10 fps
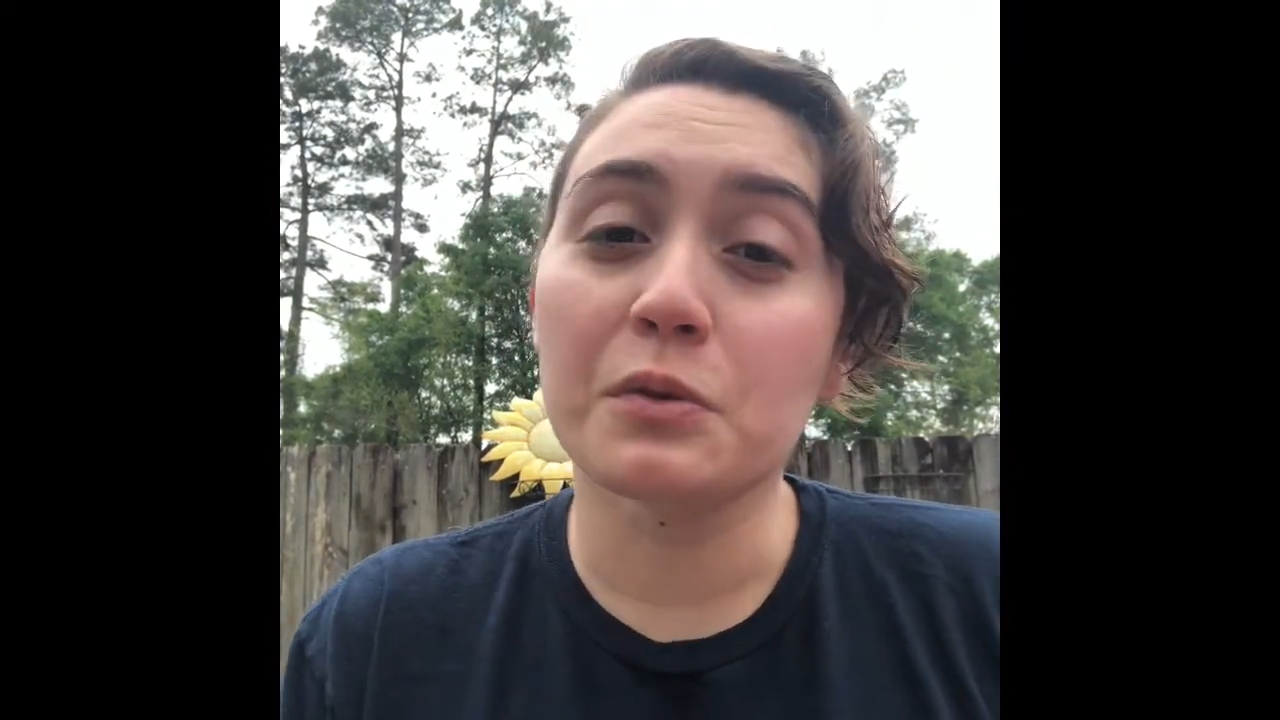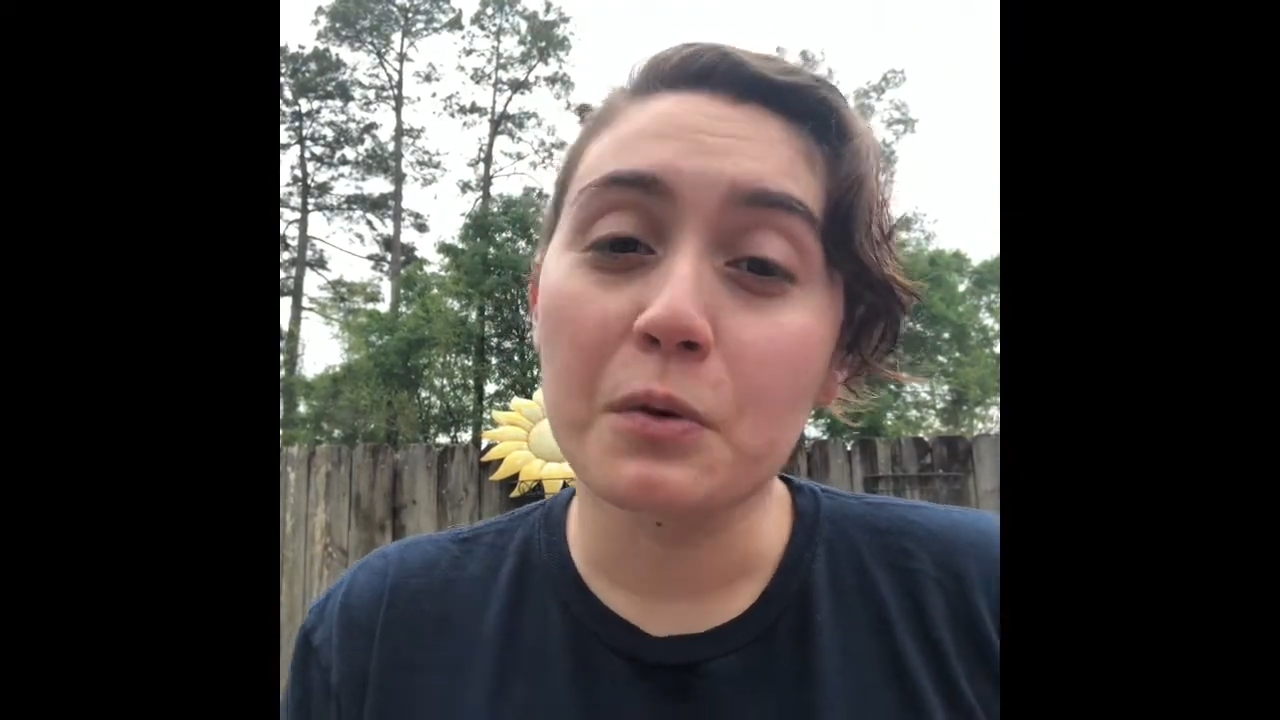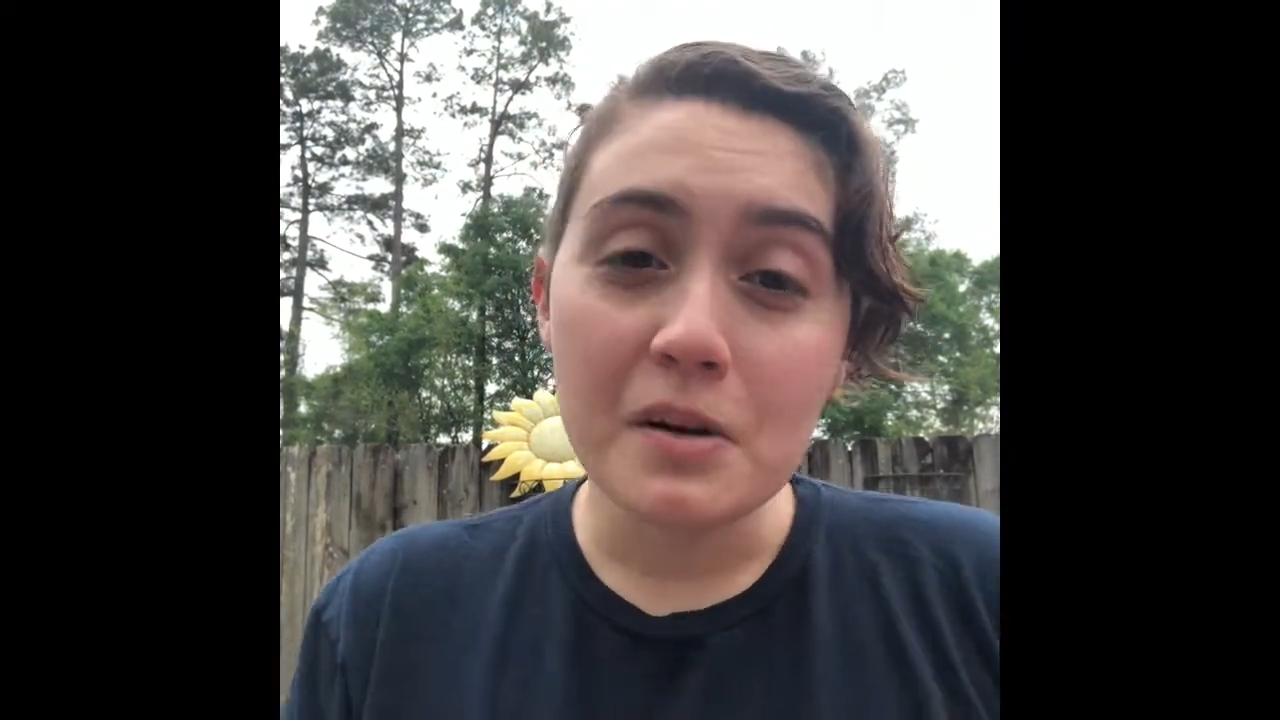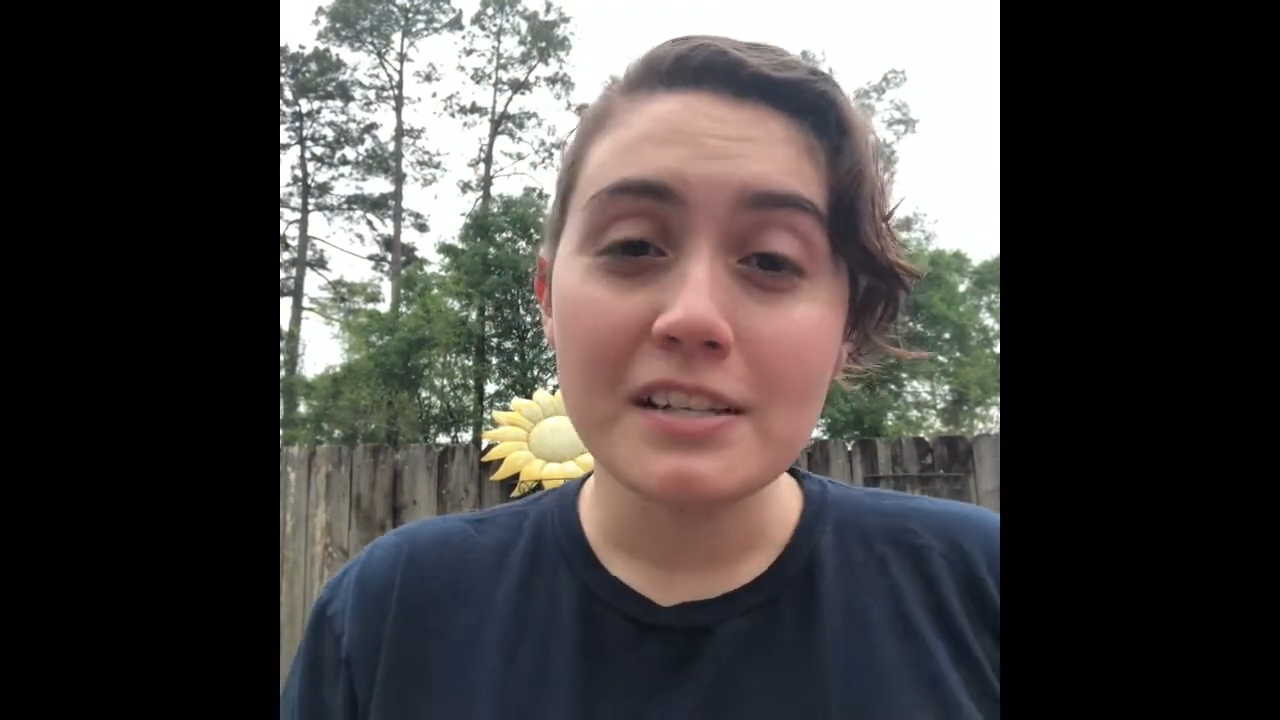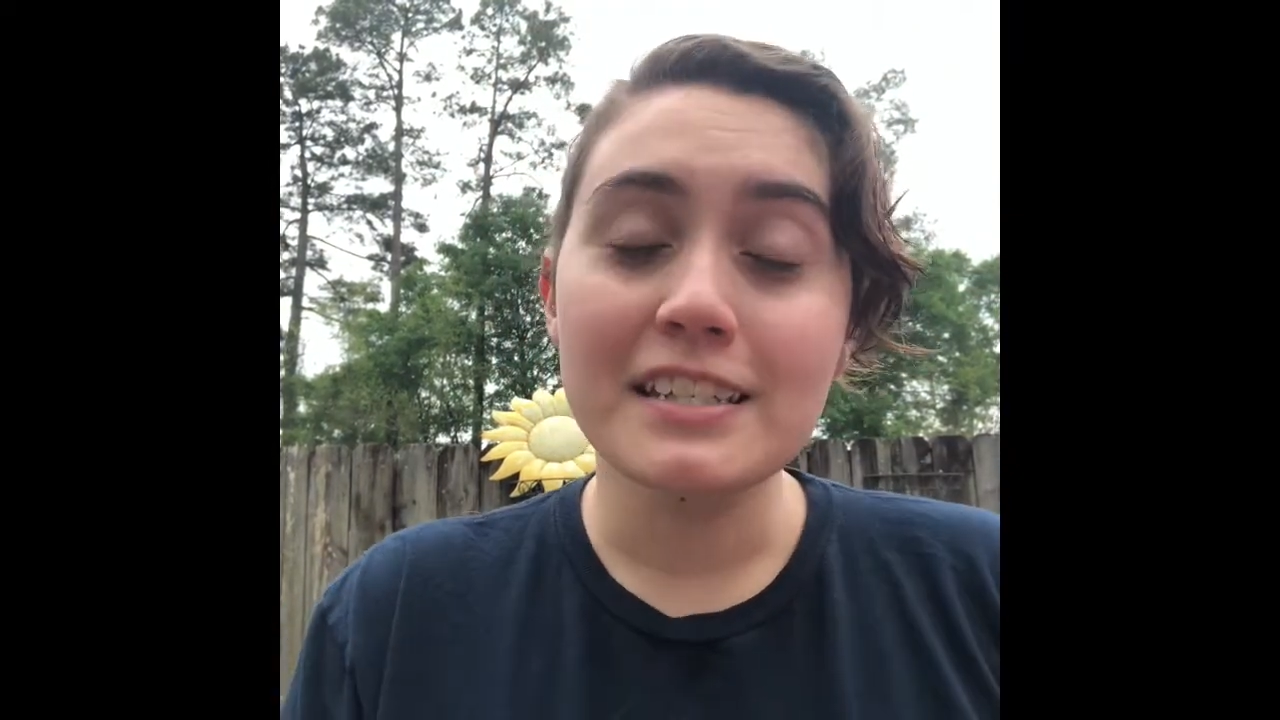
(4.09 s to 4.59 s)

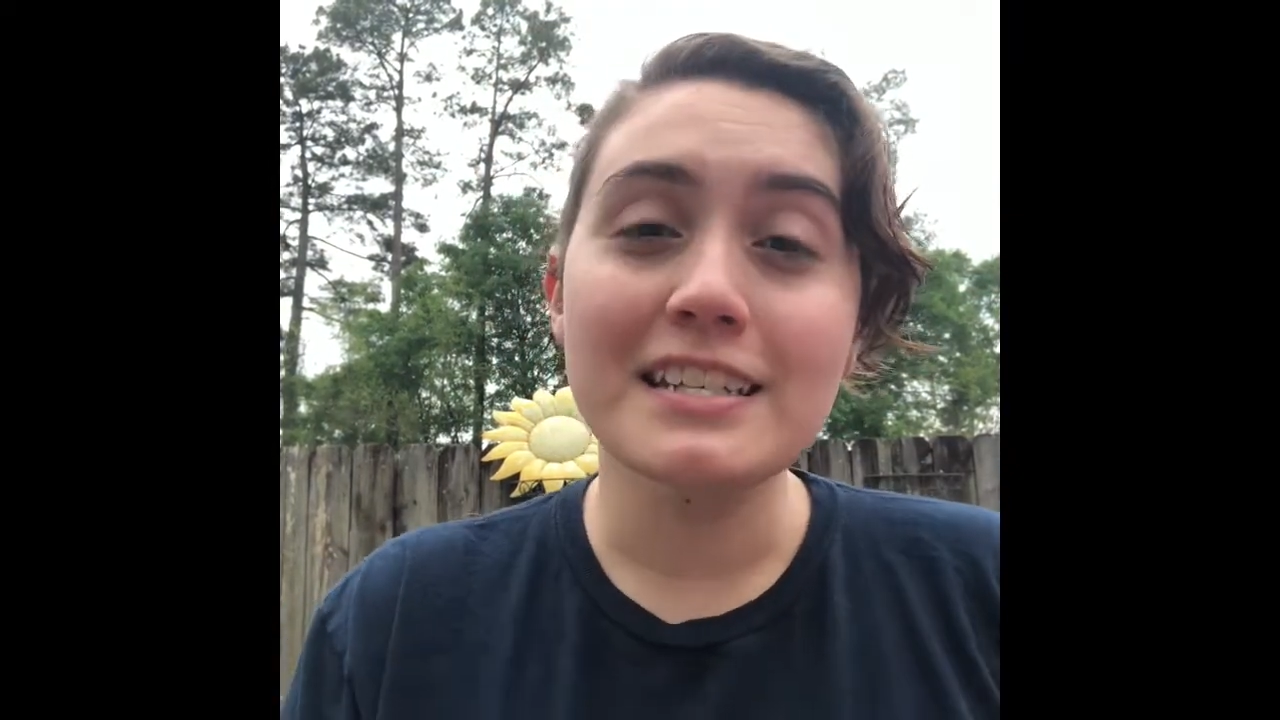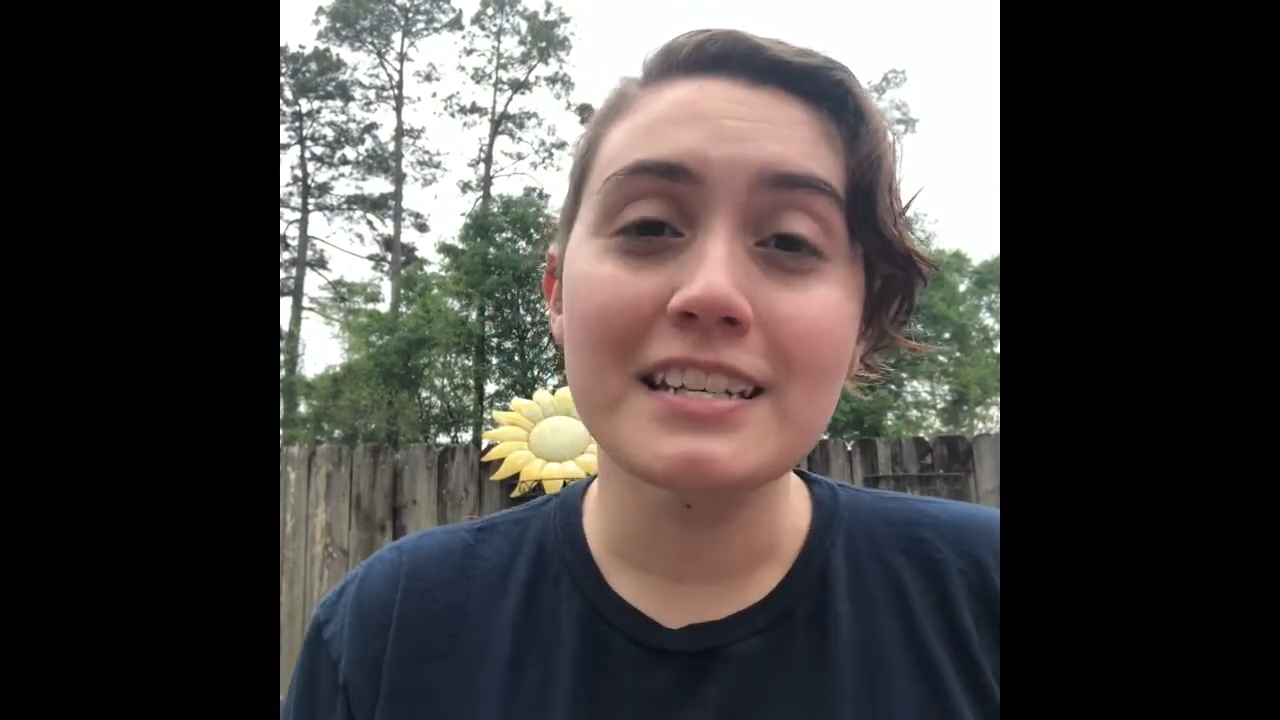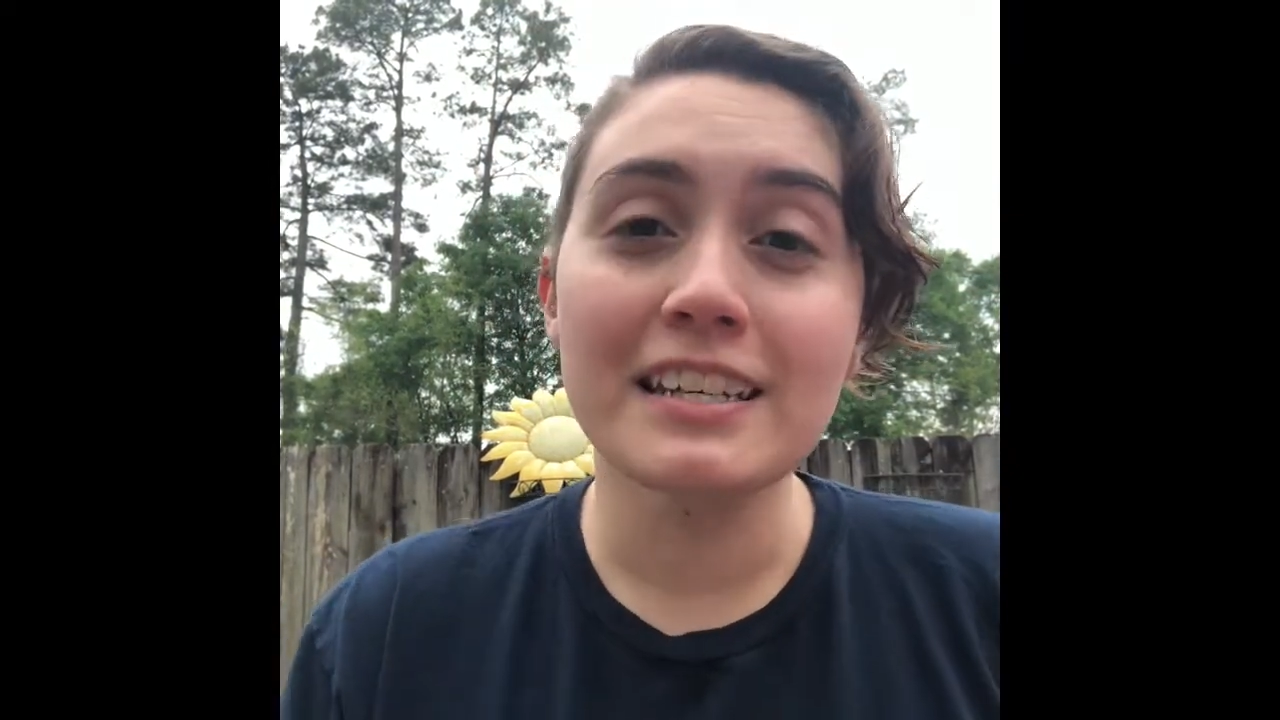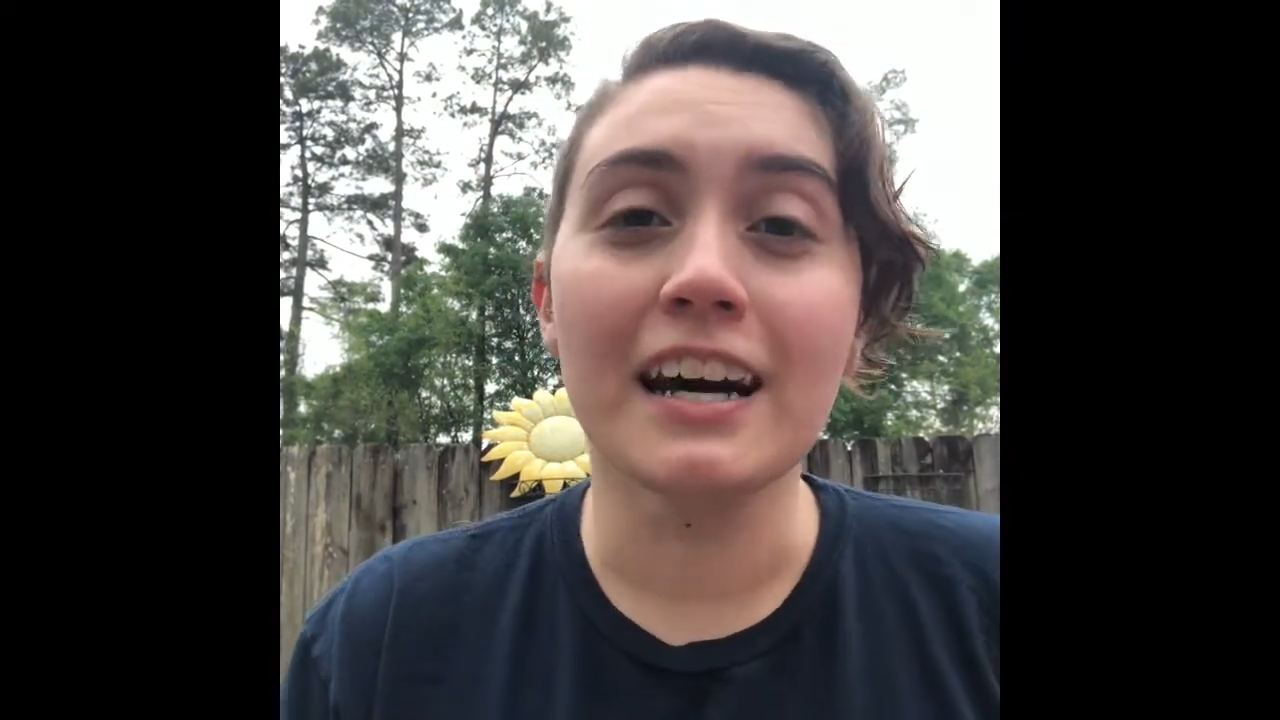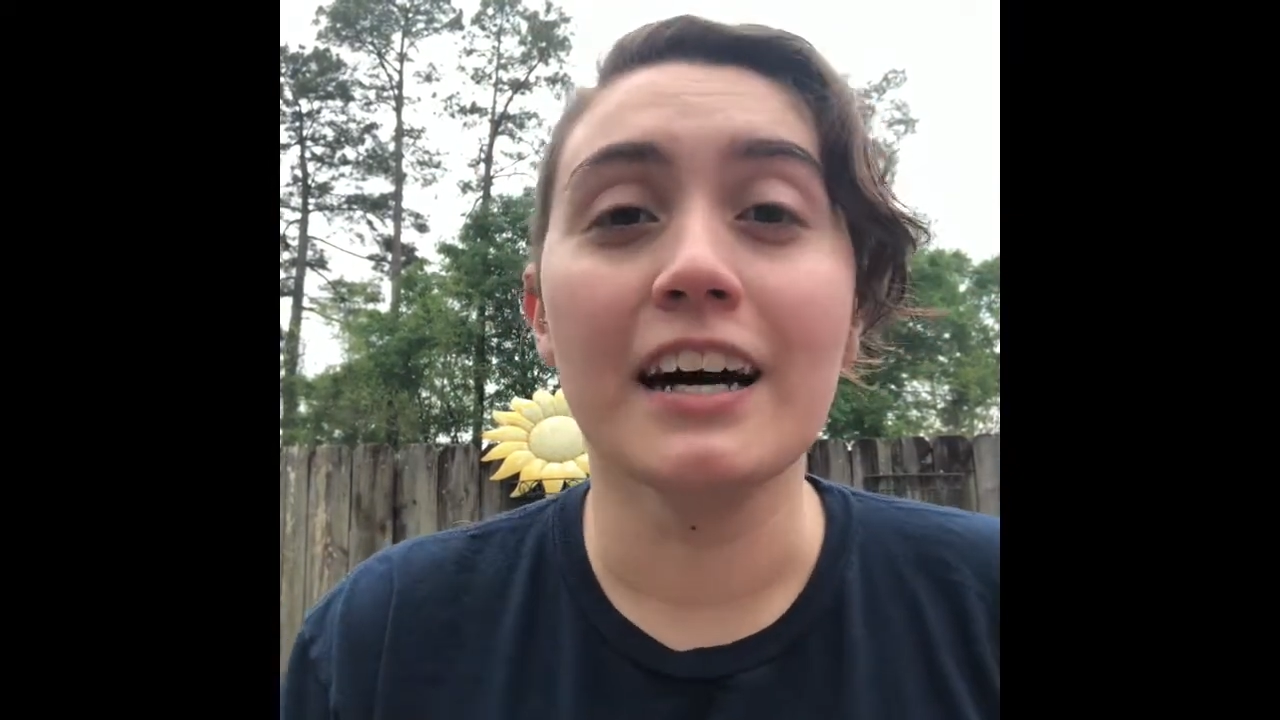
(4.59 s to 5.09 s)

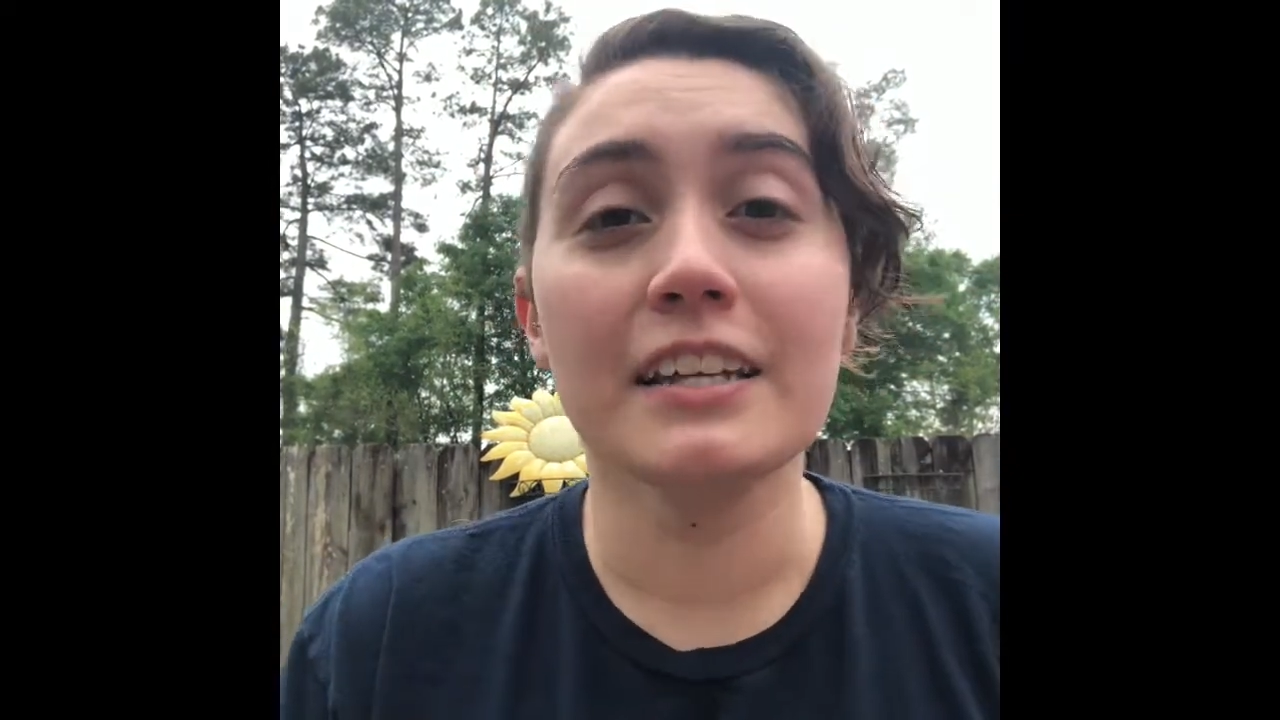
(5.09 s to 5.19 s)
Quarantine